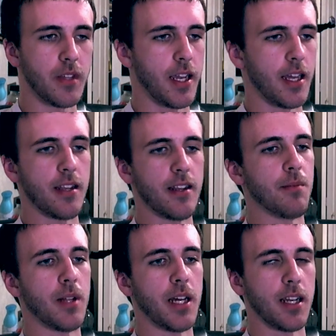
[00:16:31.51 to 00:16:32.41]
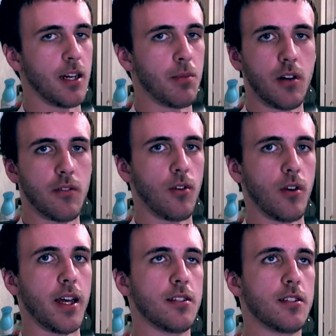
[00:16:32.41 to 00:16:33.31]
And I'm all for
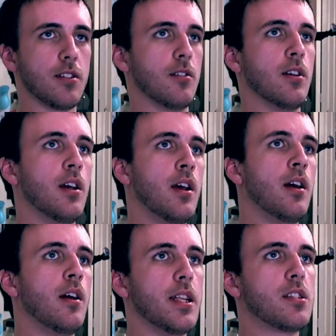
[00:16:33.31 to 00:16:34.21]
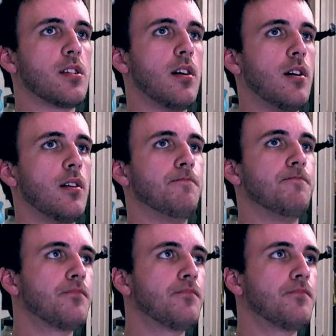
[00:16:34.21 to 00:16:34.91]
that. So this song